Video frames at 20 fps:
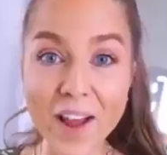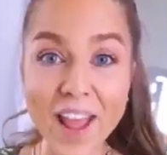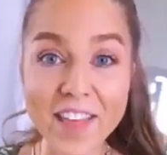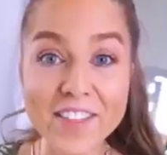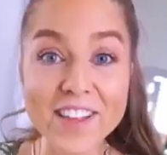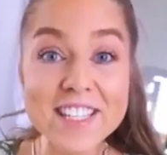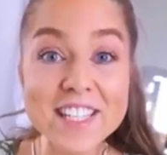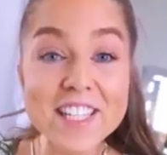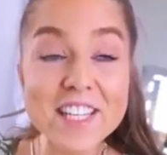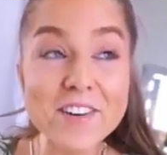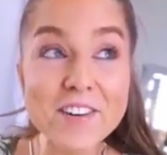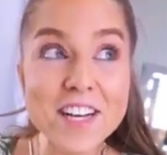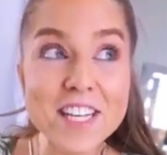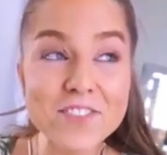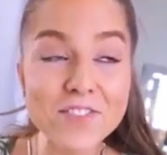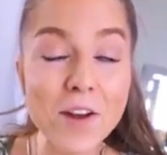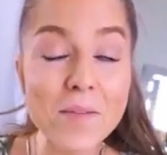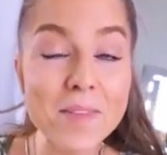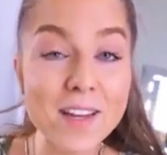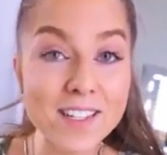Okay, this suit
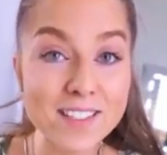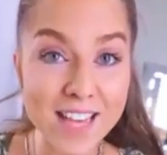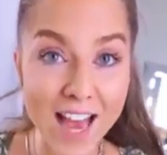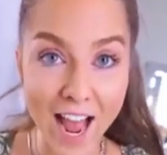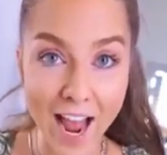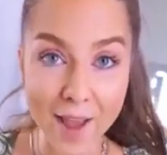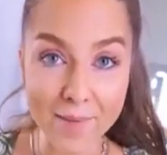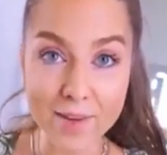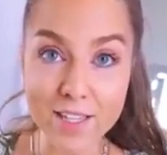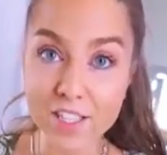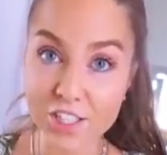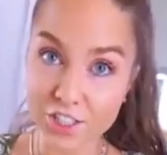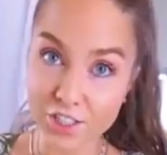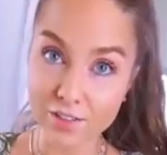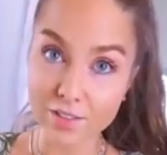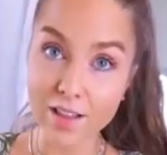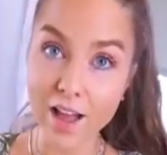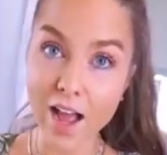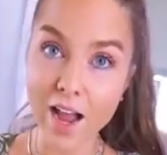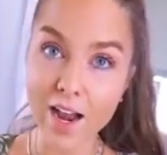is from their Time and
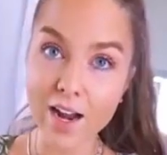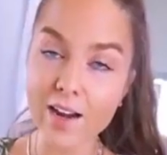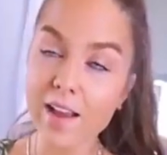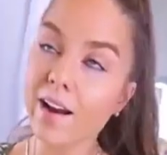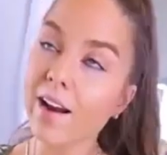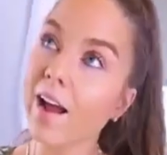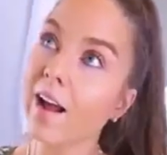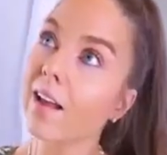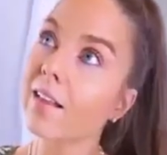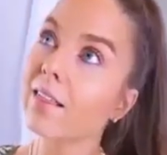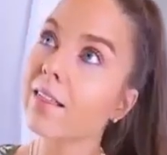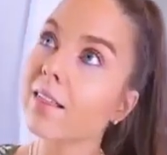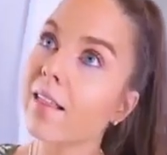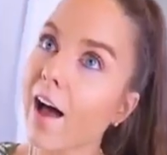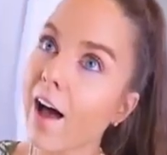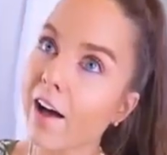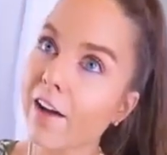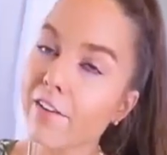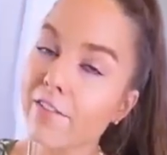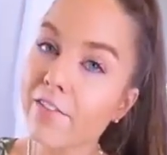Tru line, and I
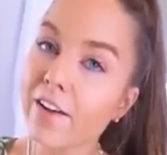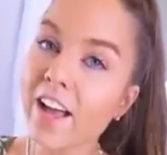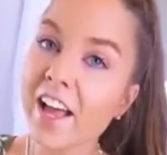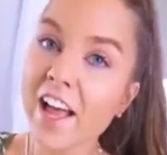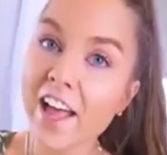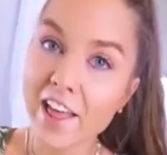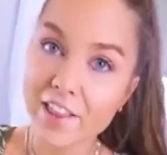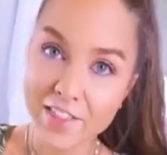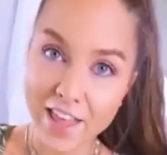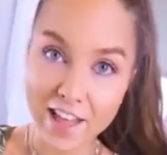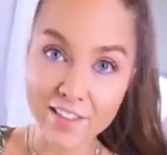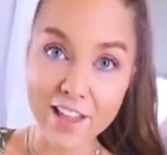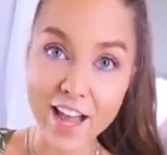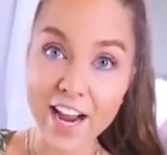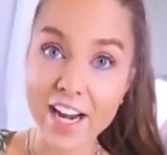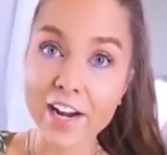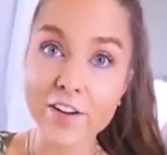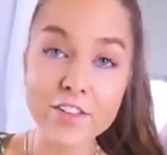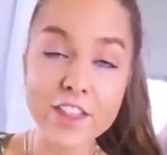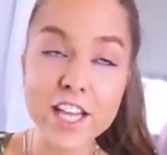love that
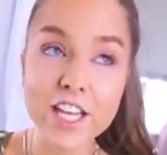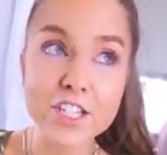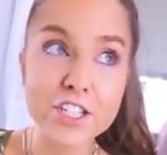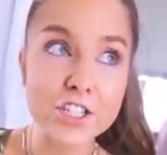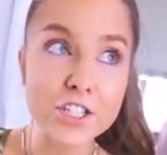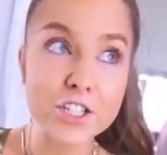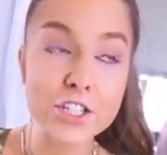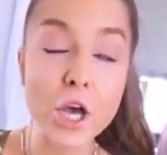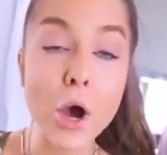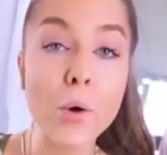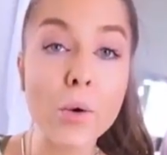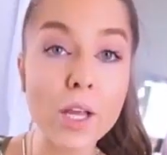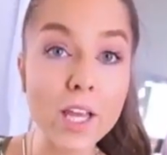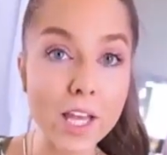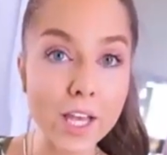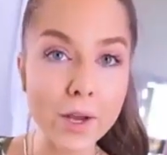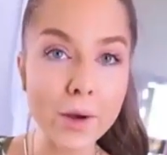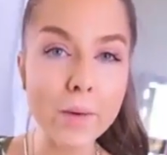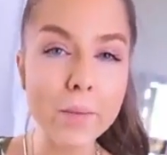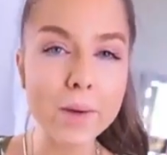line. Everything is just so
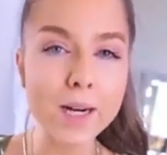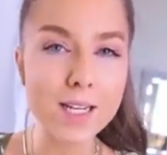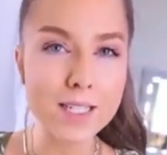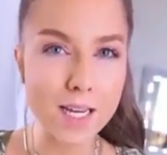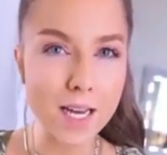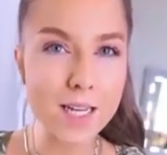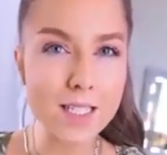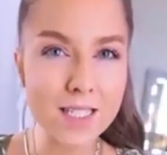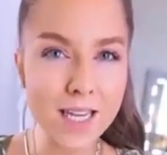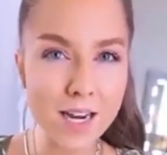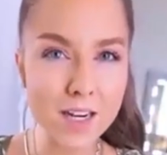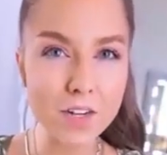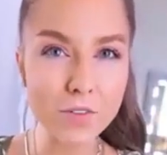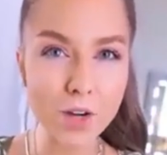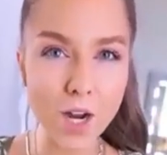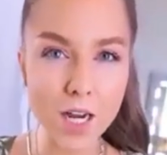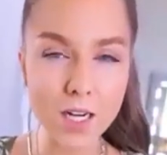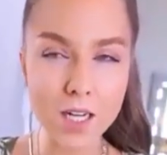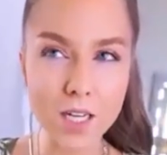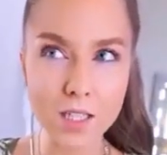cute, but it does tend
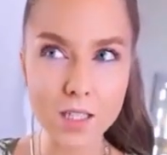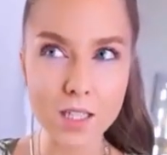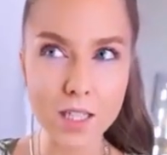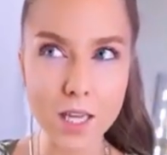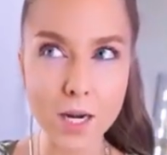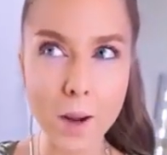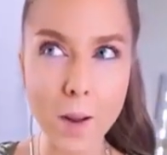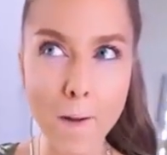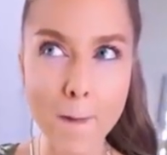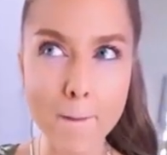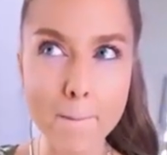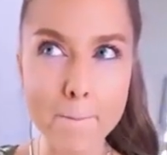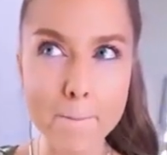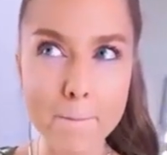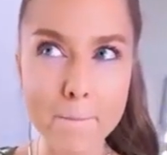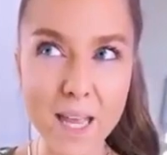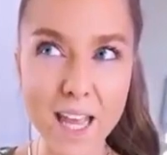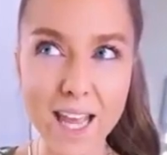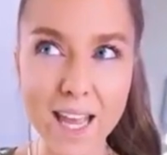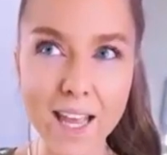to run a little
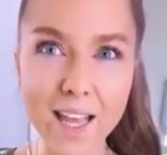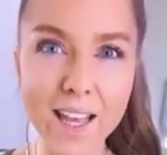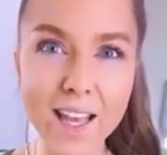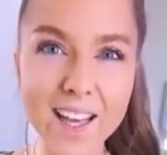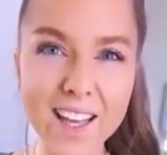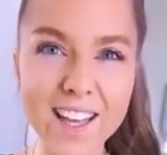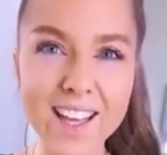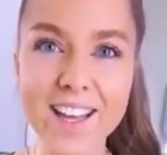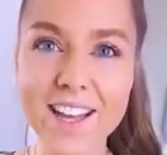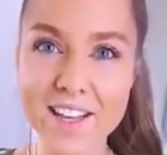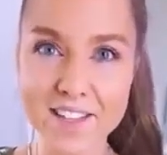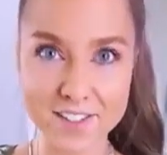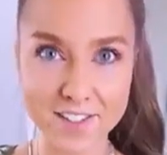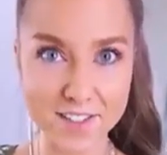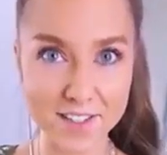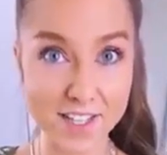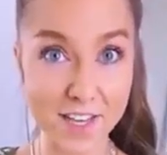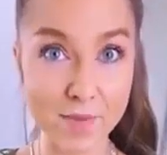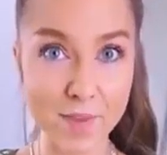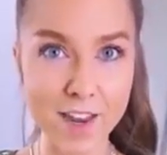big,
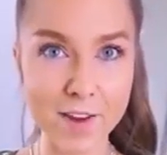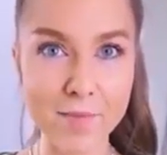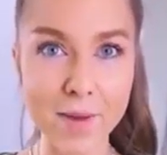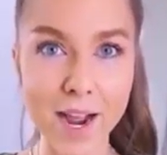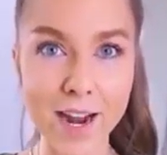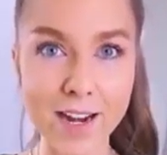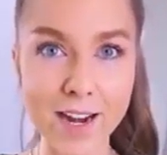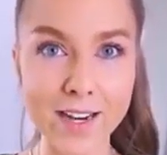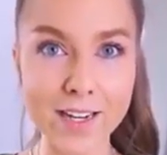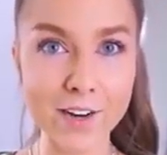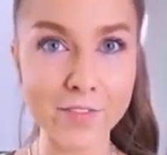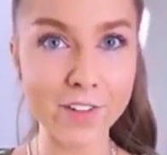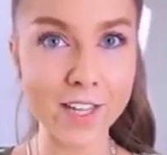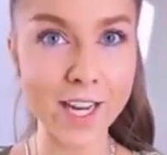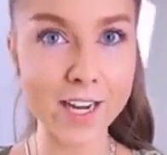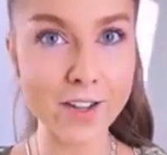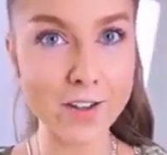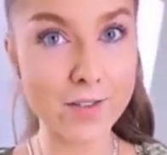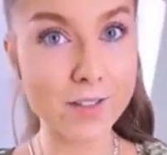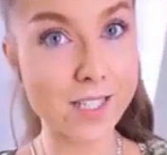so just keep that in mind. I
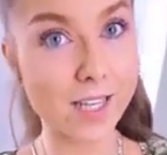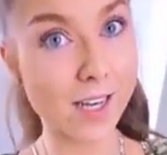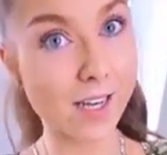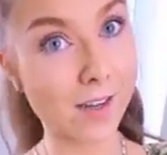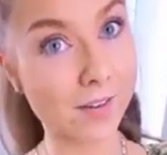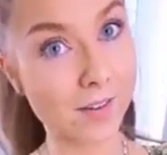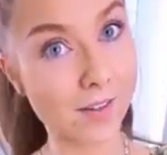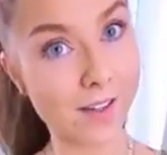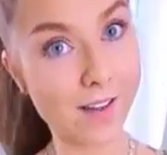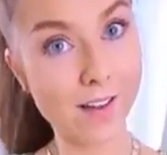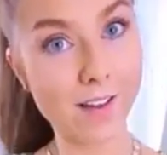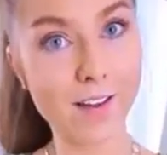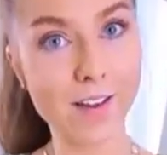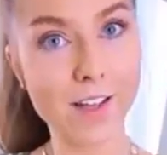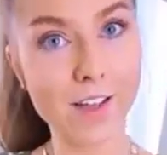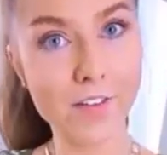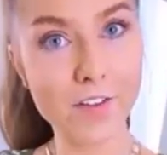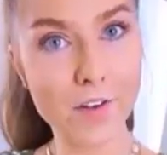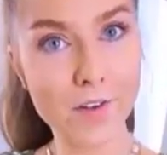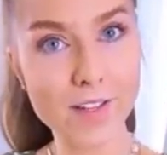definitely had to use a uh,
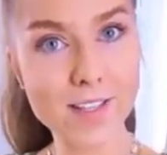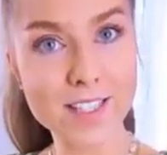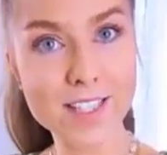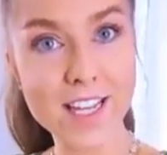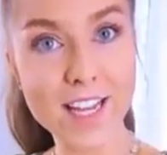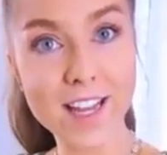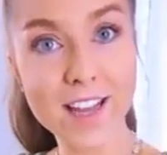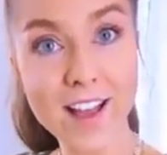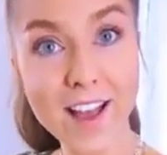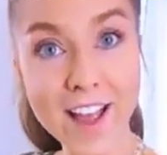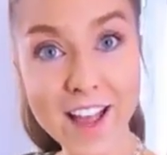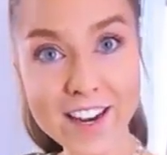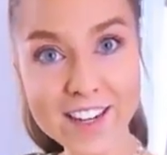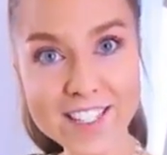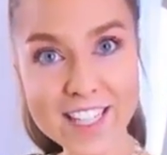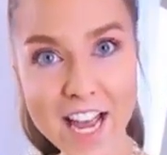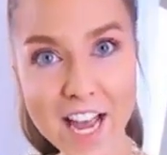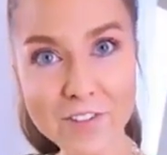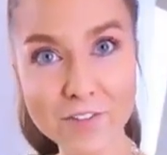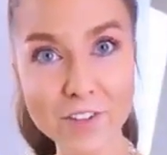if you can see a
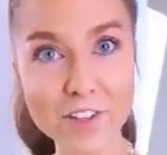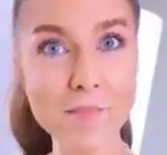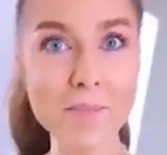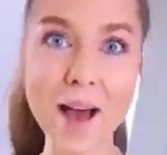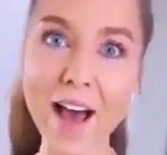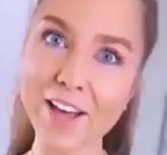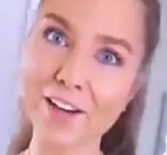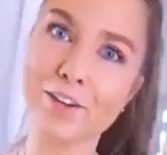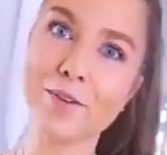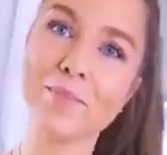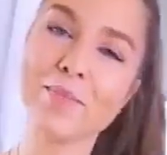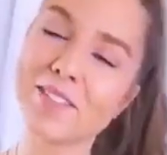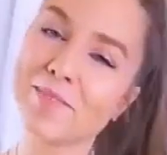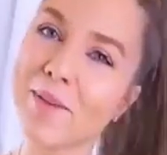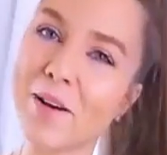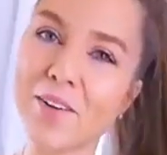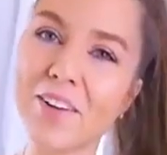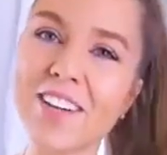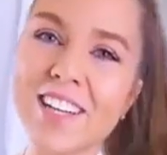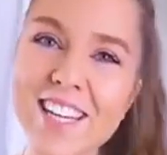hair tie for the bottoms, but